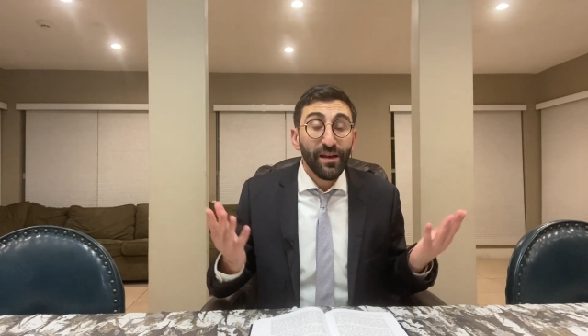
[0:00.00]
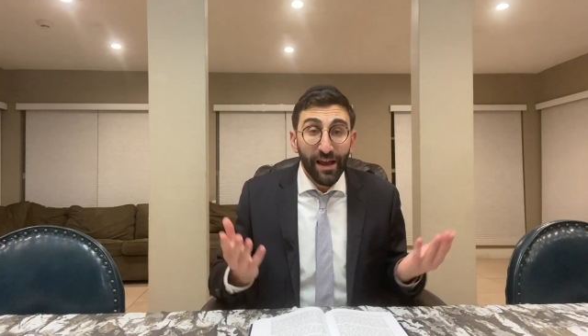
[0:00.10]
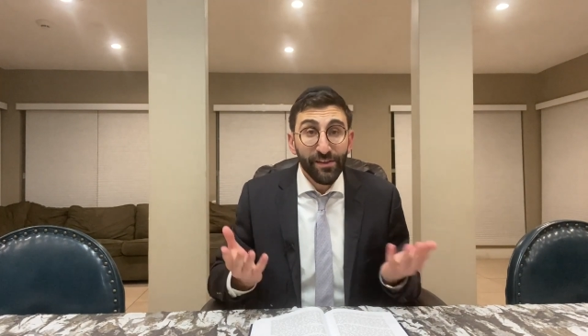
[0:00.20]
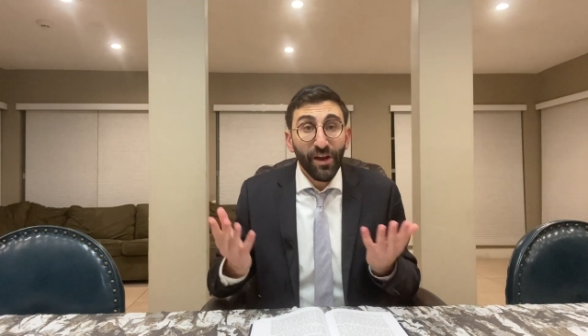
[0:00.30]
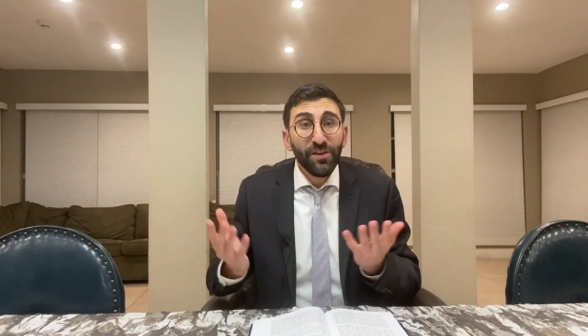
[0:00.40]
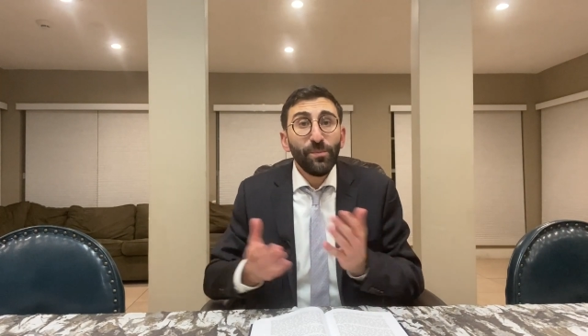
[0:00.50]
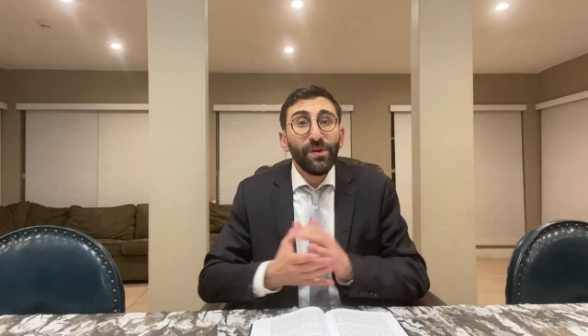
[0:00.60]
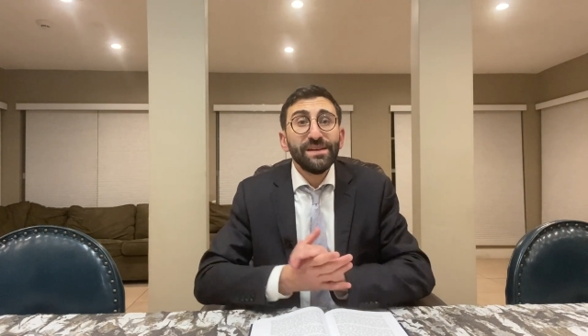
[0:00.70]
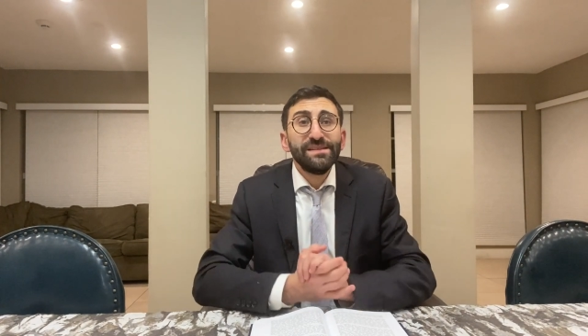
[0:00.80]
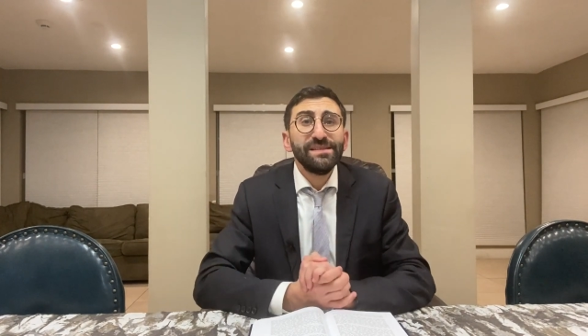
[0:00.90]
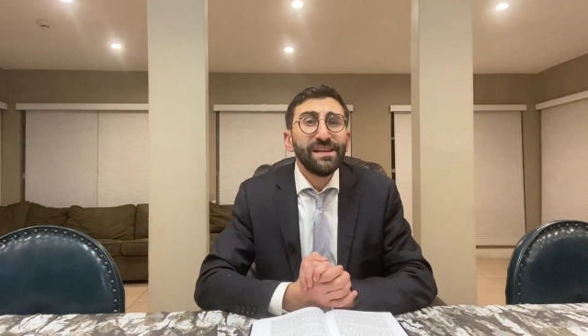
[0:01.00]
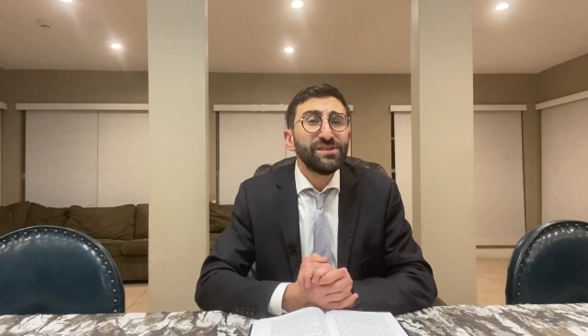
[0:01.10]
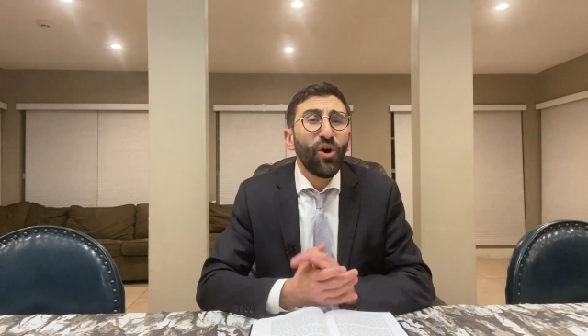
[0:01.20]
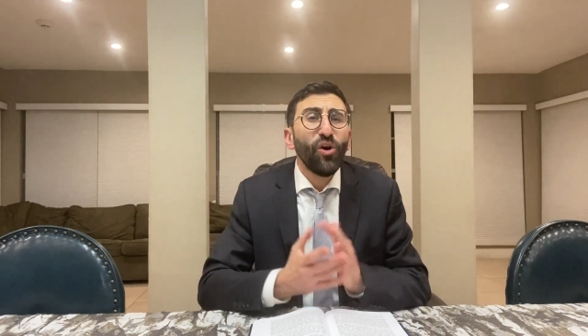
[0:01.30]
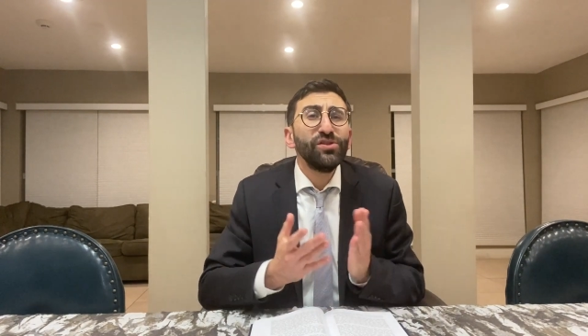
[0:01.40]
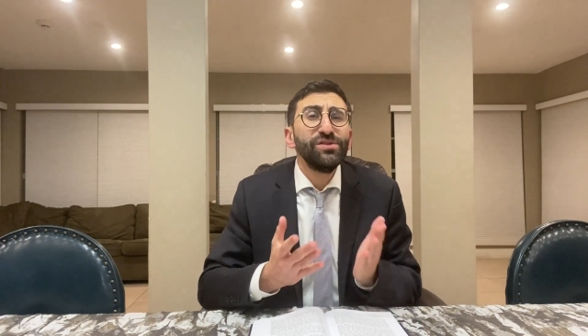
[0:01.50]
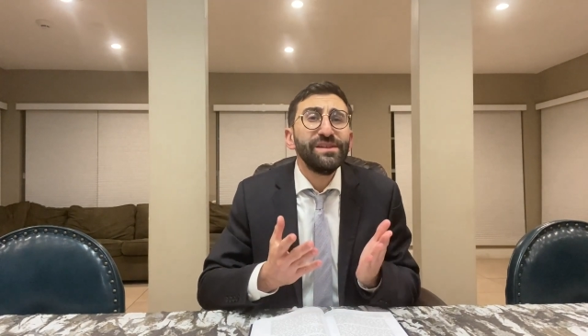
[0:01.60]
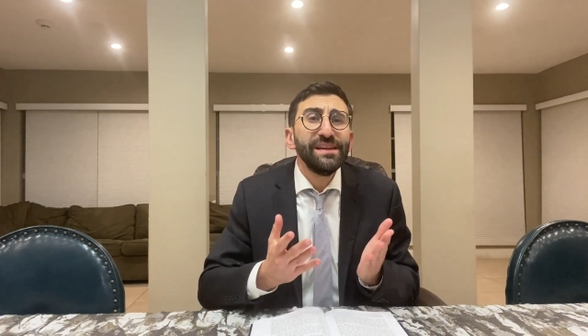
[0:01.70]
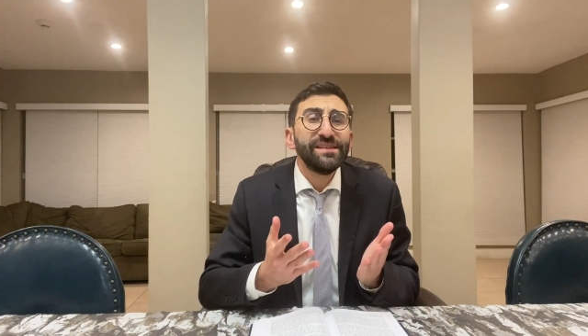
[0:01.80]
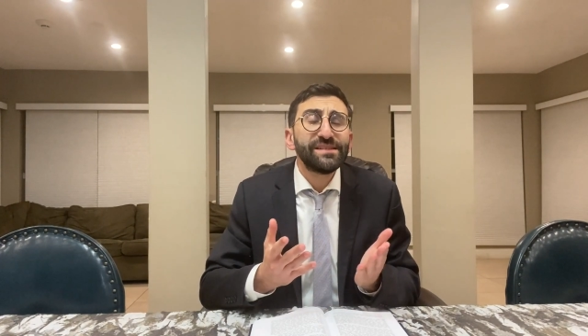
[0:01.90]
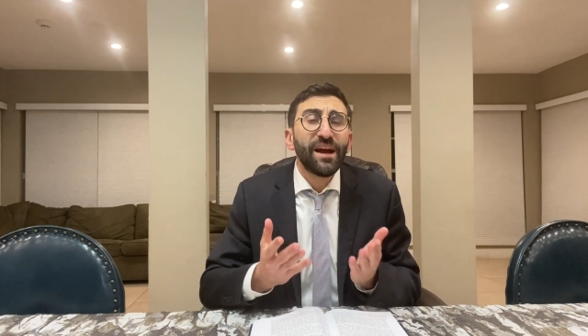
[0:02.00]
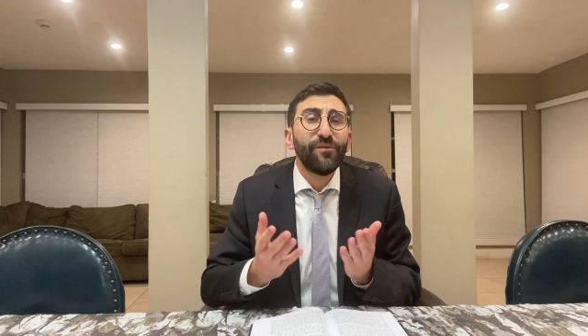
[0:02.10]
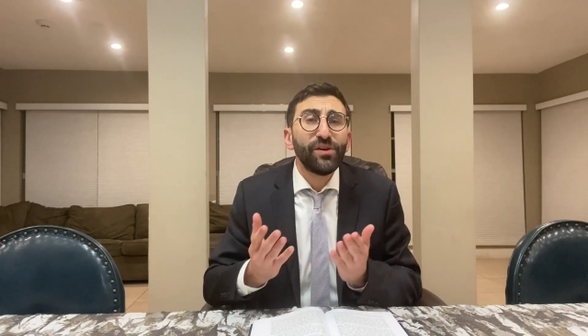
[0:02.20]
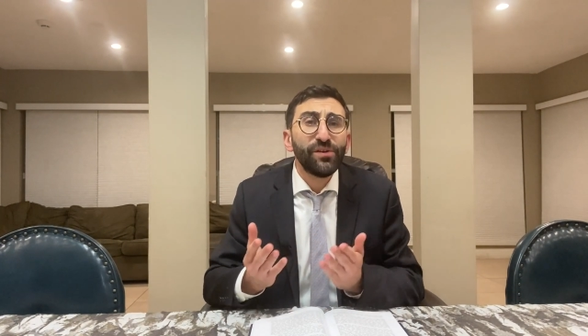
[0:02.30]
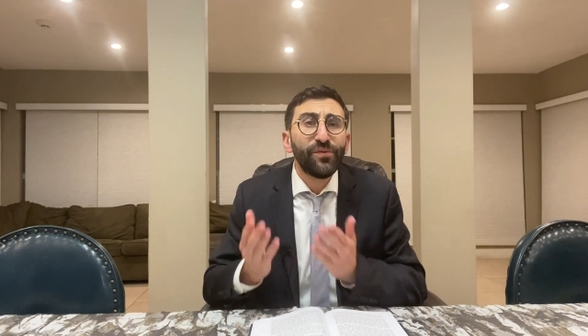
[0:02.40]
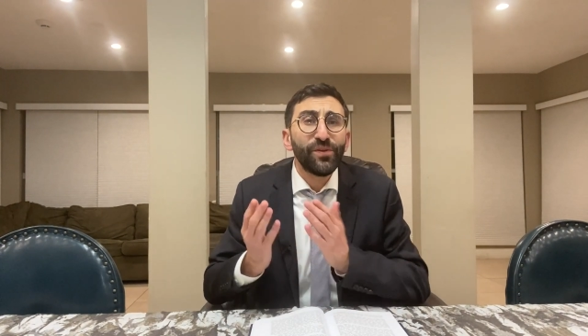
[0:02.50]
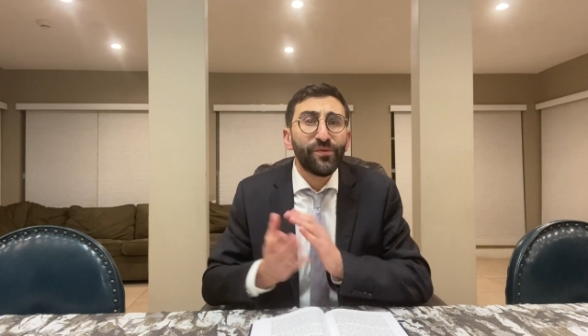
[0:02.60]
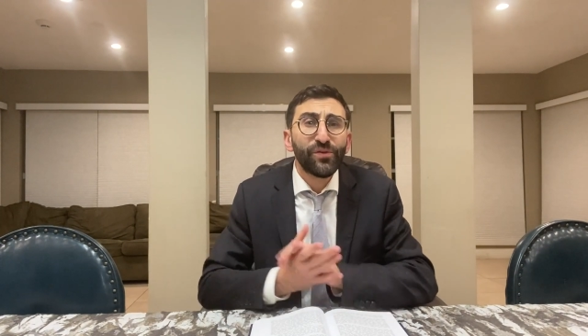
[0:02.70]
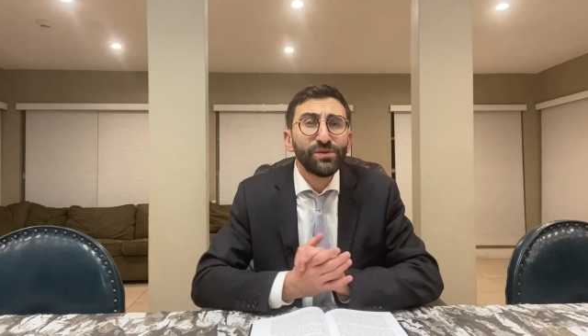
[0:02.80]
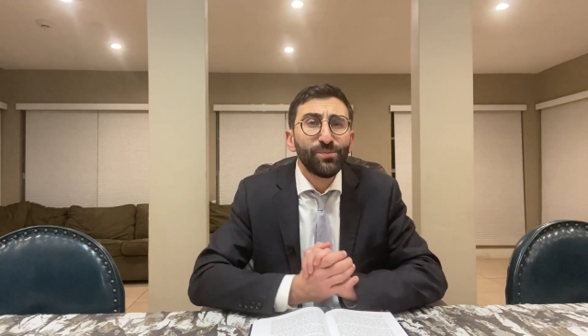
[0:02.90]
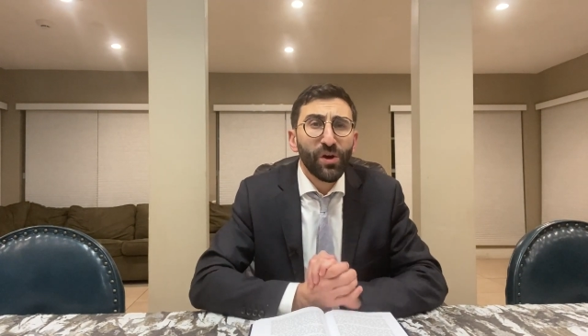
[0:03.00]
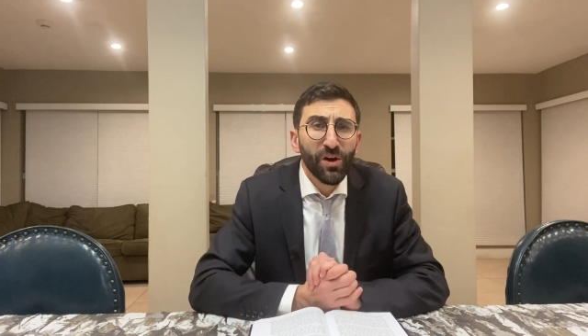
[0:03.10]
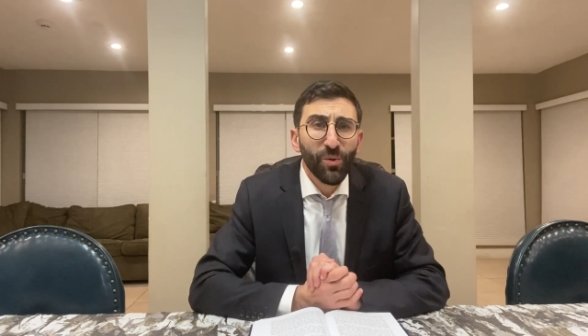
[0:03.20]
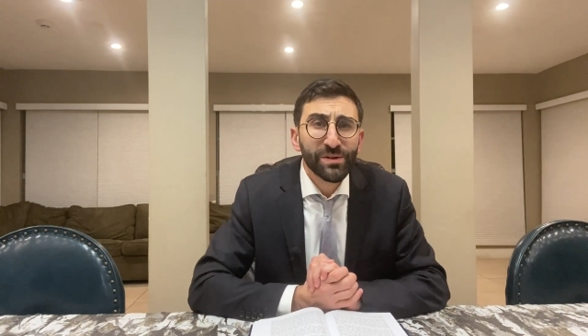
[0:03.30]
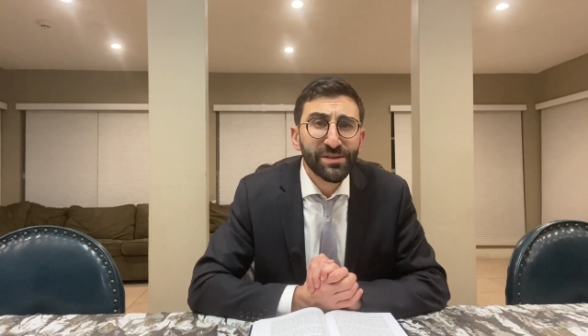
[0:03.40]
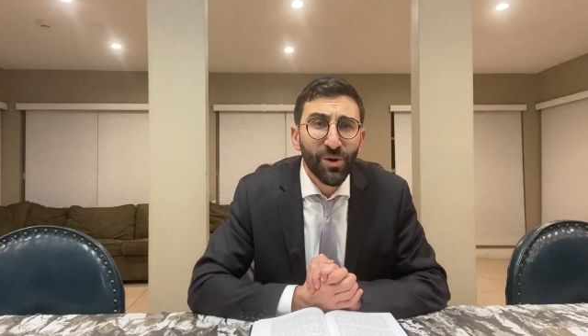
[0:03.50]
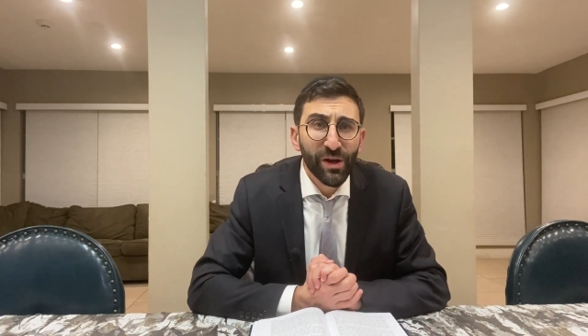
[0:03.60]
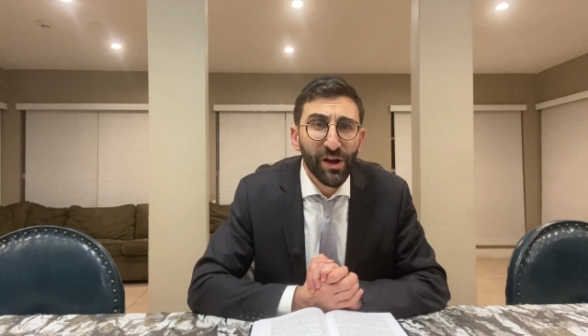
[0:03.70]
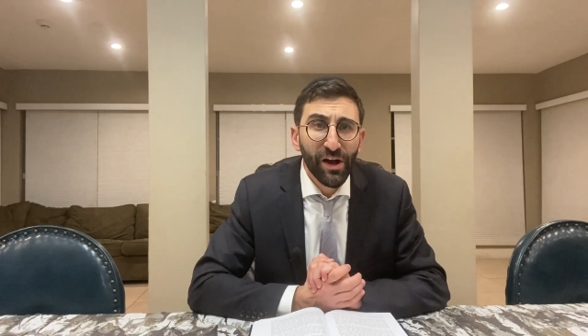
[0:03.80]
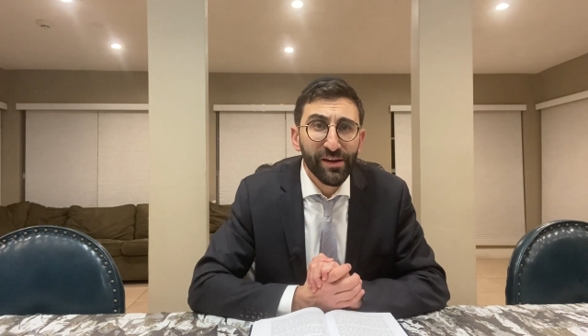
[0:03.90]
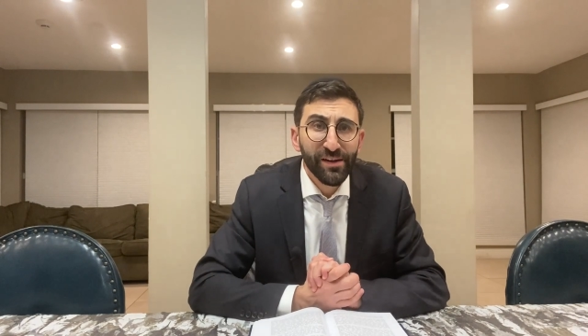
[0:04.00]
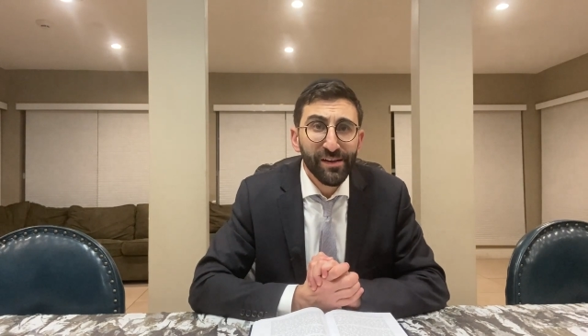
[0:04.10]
And the other place he says all you need is kavanah for the first bracha. What's going on?